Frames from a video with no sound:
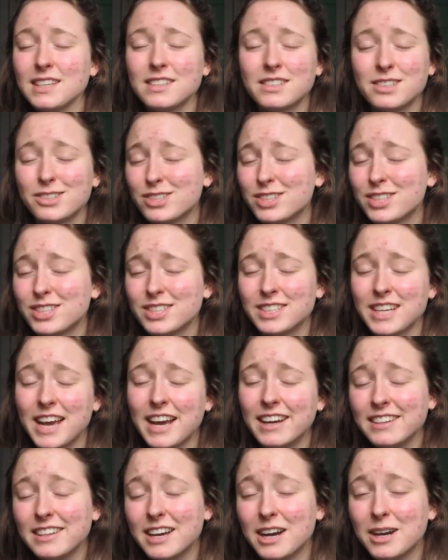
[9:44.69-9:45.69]
just
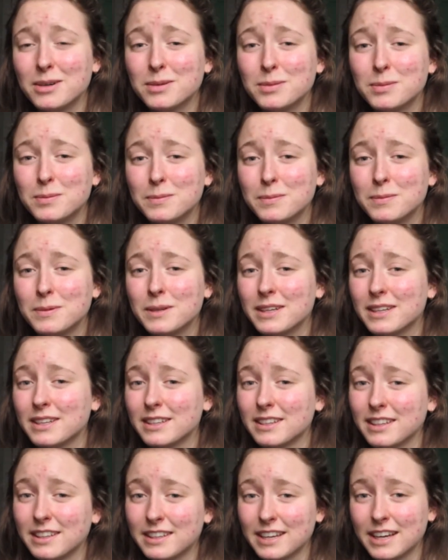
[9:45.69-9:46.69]
stand up,
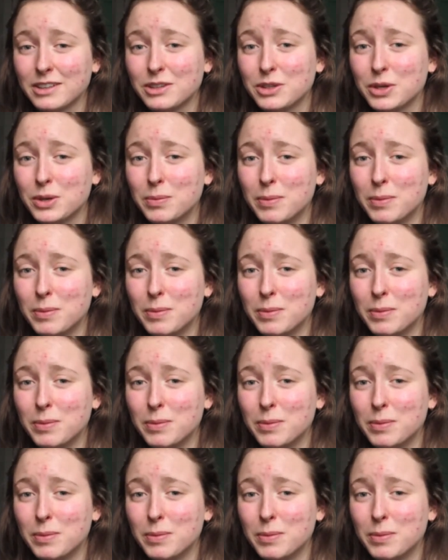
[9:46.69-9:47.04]
get your